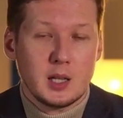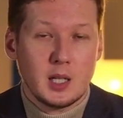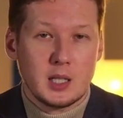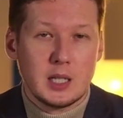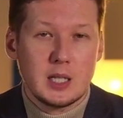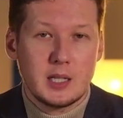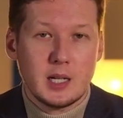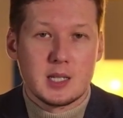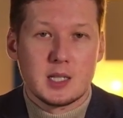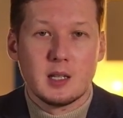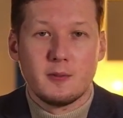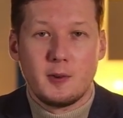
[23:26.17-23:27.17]
that it
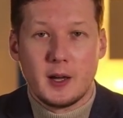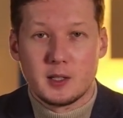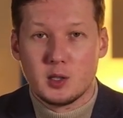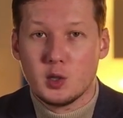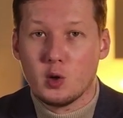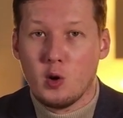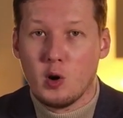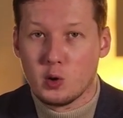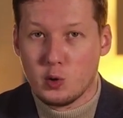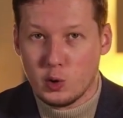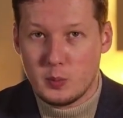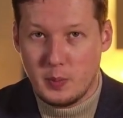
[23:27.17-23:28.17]
doesn't affect
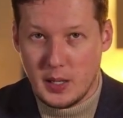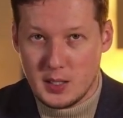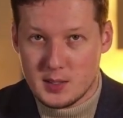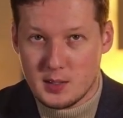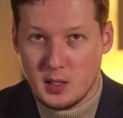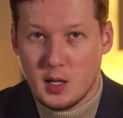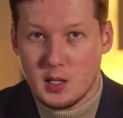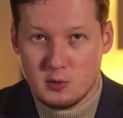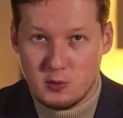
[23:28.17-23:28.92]
your code base.